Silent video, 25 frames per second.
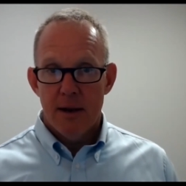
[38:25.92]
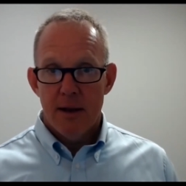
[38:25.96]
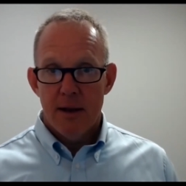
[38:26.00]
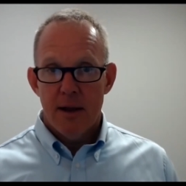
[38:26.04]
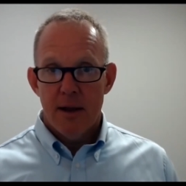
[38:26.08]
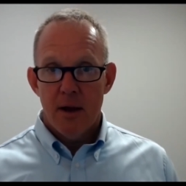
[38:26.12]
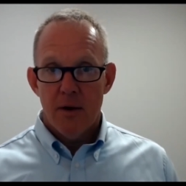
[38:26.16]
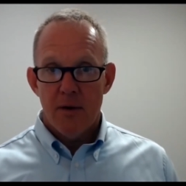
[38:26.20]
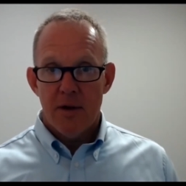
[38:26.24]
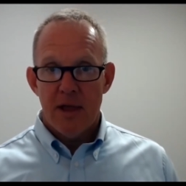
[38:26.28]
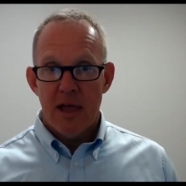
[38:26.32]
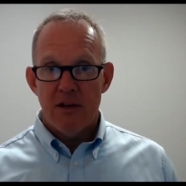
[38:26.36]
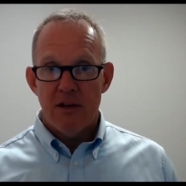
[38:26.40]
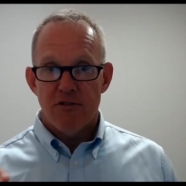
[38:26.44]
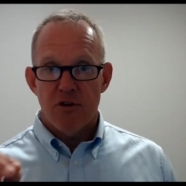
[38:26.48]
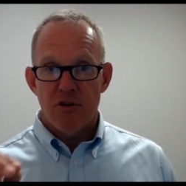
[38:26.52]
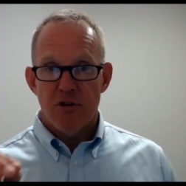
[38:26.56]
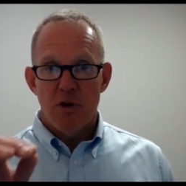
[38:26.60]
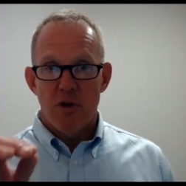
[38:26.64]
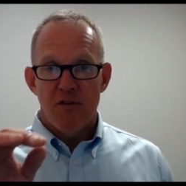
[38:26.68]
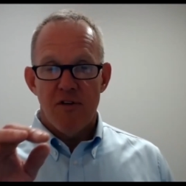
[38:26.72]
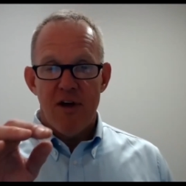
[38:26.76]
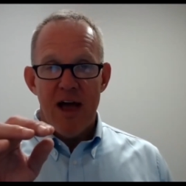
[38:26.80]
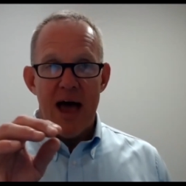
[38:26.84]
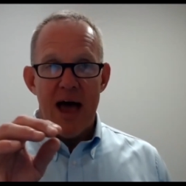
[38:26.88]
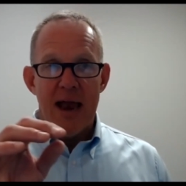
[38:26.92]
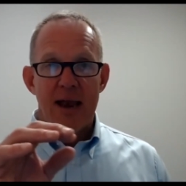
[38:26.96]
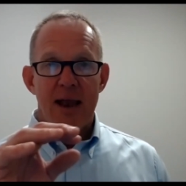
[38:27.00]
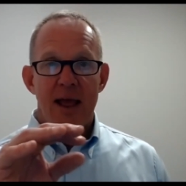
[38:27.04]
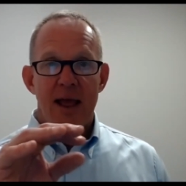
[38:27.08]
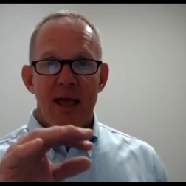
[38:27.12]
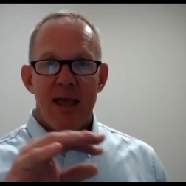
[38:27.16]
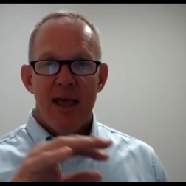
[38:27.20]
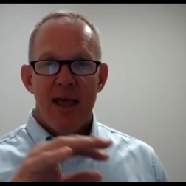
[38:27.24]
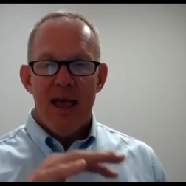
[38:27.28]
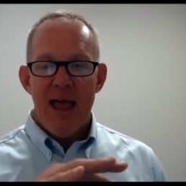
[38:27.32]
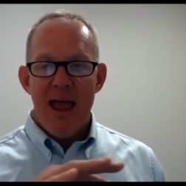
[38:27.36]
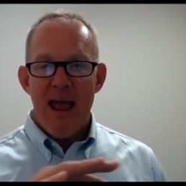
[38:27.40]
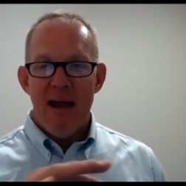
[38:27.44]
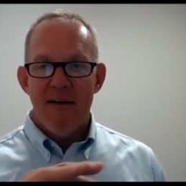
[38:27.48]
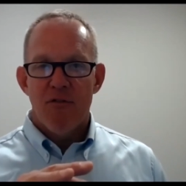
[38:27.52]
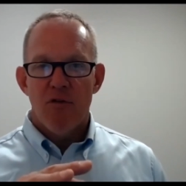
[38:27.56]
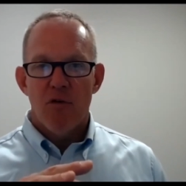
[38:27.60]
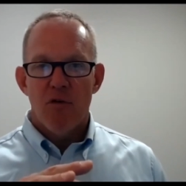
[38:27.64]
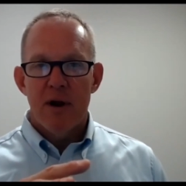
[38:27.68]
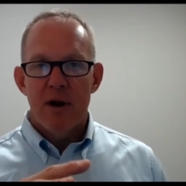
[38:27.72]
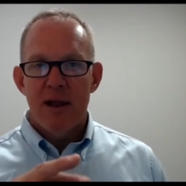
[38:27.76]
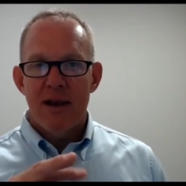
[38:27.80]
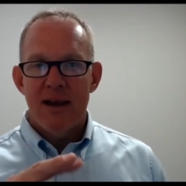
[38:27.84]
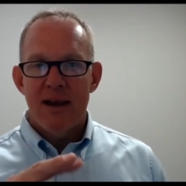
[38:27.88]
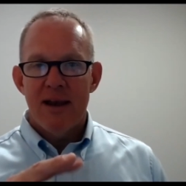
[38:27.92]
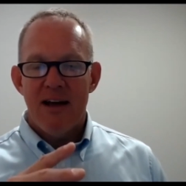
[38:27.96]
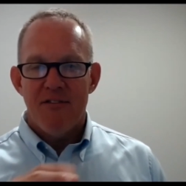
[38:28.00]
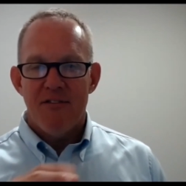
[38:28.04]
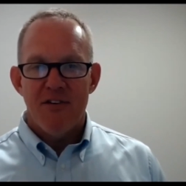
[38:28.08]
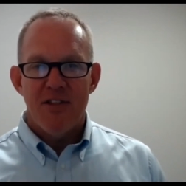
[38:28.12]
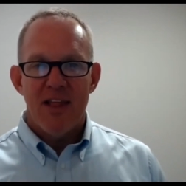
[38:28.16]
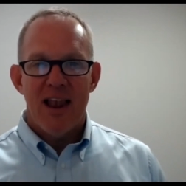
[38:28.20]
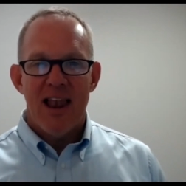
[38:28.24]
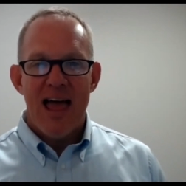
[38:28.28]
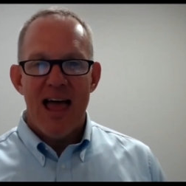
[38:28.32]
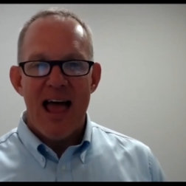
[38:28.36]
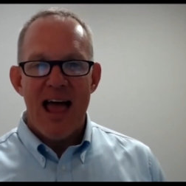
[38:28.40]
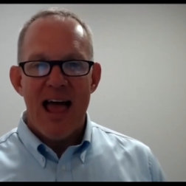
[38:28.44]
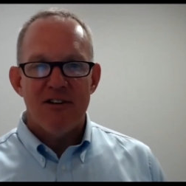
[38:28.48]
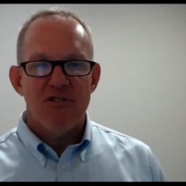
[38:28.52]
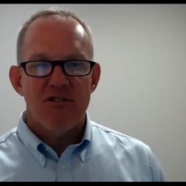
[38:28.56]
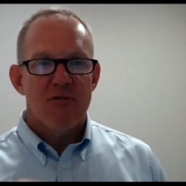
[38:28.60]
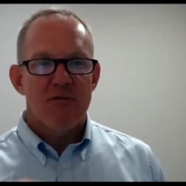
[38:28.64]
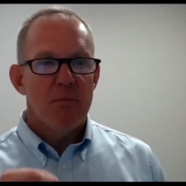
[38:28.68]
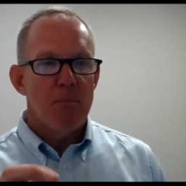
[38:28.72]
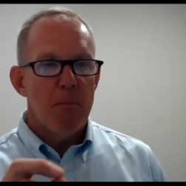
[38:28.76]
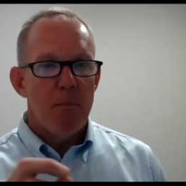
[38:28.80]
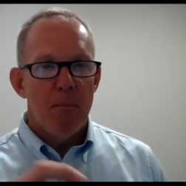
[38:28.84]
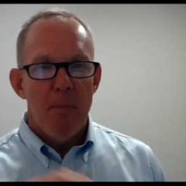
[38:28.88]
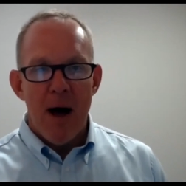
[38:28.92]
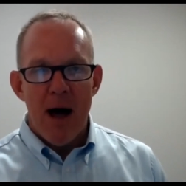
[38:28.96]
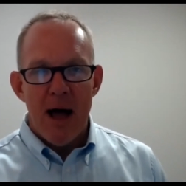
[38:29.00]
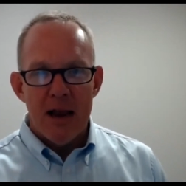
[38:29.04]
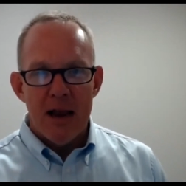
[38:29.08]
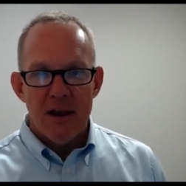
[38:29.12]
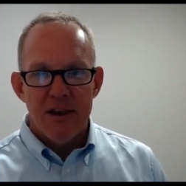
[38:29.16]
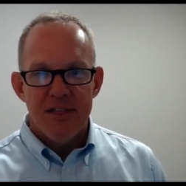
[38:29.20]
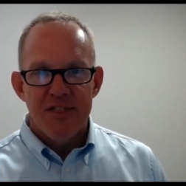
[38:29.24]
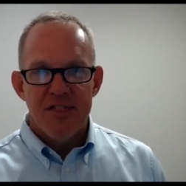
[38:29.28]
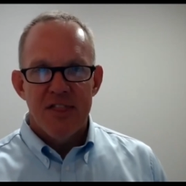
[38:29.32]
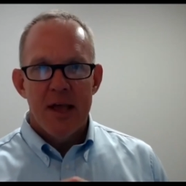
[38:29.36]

Okay, so you've got now for the last month,